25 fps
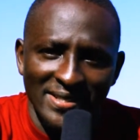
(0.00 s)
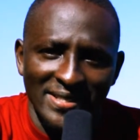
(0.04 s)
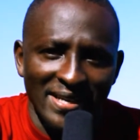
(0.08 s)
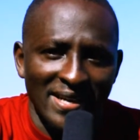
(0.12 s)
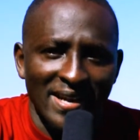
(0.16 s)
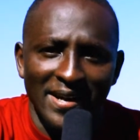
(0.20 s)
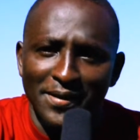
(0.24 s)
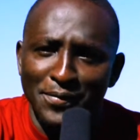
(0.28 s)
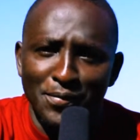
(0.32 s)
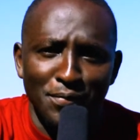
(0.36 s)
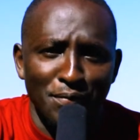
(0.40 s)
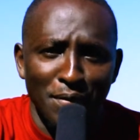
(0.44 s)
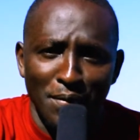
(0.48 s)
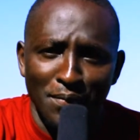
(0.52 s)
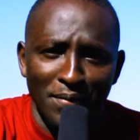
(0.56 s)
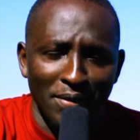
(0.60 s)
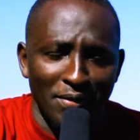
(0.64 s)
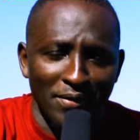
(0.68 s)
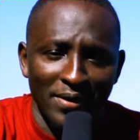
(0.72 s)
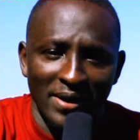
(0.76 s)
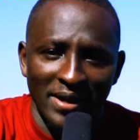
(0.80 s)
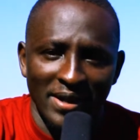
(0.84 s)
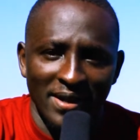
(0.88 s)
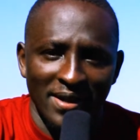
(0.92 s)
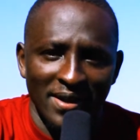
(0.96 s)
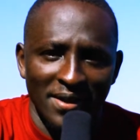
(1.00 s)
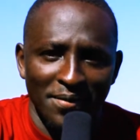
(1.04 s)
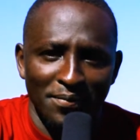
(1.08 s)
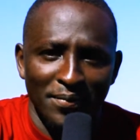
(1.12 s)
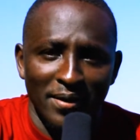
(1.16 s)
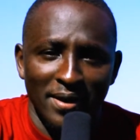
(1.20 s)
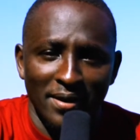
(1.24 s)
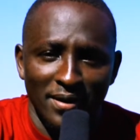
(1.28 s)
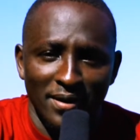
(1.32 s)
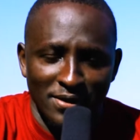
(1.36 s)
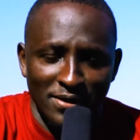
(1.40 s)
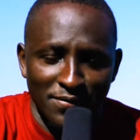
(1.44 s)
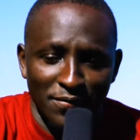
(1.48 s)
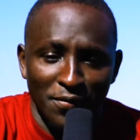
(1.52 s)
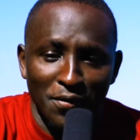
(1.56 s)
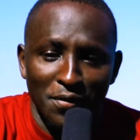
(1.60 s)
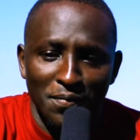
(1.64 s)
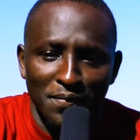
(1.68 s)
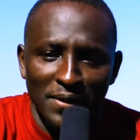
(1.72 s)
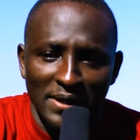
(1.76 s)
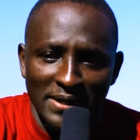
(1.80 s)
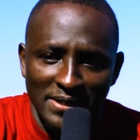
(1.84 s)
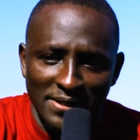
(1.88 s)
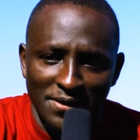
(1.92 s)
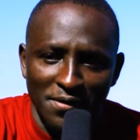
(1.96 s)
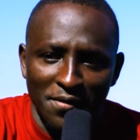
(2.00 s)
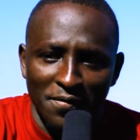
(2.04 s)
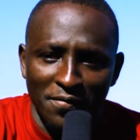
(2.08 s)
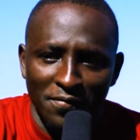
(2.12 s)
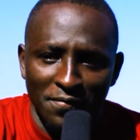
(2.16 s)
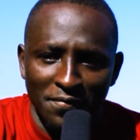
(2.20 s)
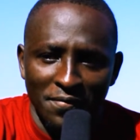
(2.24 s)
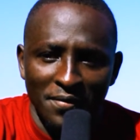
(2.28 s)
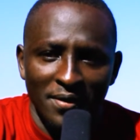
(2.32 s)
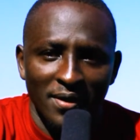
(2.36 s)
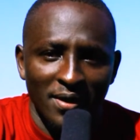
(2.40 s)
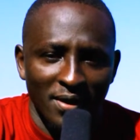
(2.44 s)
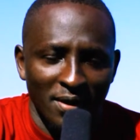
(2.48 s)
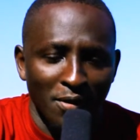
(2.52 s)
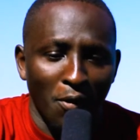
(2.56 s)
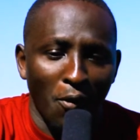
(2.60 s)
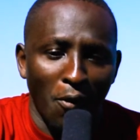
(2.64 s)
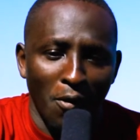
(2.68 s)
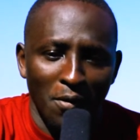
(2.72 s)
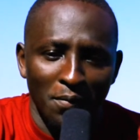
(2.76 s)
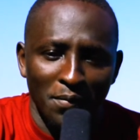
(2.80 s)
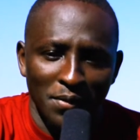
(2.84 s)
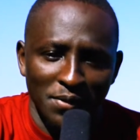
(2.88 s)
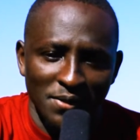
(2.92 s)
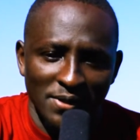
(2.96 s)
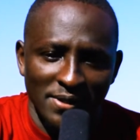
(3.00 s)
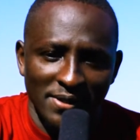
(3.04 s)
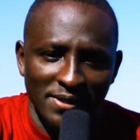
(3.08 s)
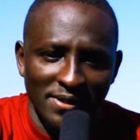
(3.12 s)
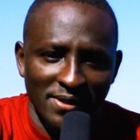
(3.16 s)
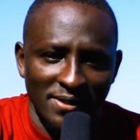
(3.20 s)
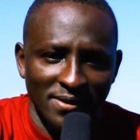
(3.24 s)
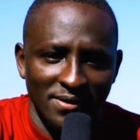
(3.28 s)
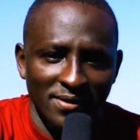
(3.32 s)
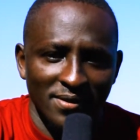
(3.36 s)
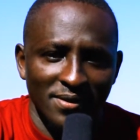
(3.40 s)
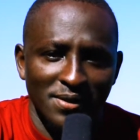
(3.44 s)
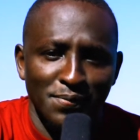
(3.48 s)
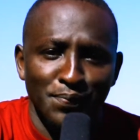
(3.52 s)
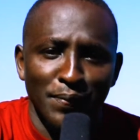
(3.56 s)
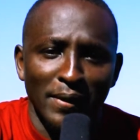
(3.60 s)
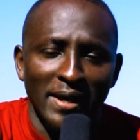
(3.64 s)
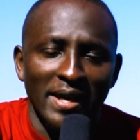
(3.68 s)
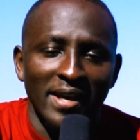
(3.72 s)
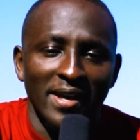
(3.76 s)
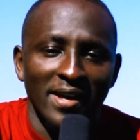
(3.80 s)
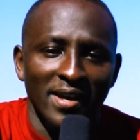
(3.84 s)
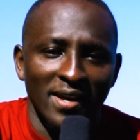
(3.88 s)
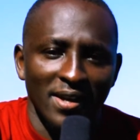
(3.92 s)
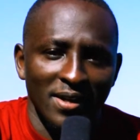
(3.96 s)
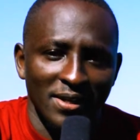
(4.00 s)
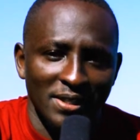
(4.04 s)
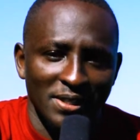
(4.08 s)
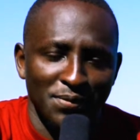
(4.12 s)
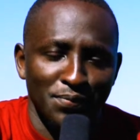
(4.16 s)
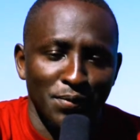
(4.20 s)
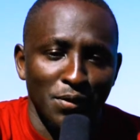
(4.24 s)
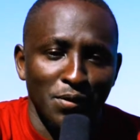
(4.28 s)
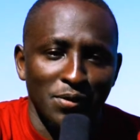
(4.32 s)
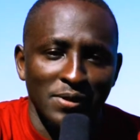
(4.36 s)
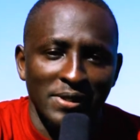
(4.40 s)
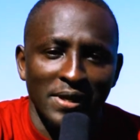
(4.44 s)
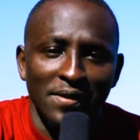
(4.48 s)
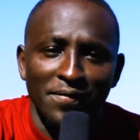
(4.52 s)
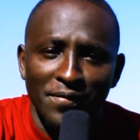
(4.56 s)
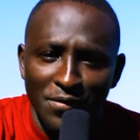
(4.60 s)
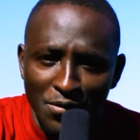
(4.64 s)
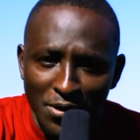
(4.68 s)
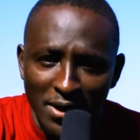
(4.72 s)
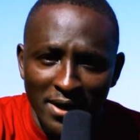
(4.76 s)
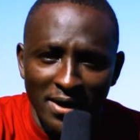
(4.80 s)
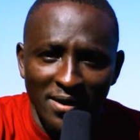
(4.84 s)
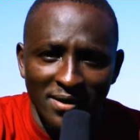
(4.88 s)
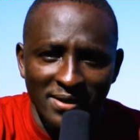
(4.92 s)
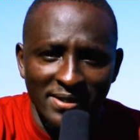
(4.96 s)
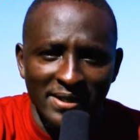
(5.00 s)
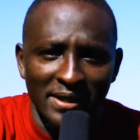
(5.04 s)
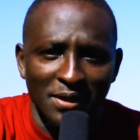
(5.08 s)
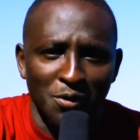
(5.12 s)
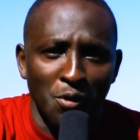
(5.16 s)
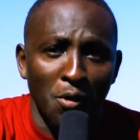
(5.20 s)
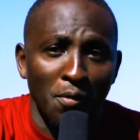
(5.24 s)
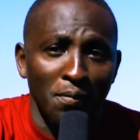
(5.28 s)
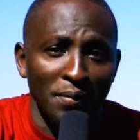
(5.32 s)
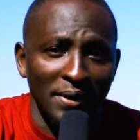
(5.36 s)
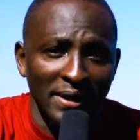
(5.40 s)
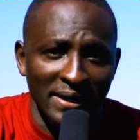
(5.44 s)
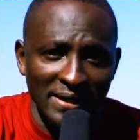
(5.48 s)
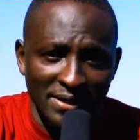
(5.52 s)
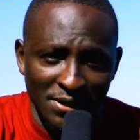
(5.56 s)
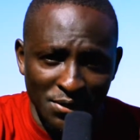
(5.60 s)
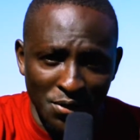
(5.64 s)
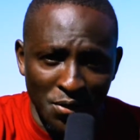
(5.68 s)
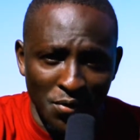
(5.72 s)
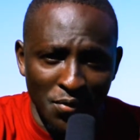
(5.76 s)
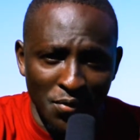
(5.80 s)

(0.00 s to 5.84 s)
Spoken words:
I can't remember really, but I found myself almost speaking English because everyone else at home did so.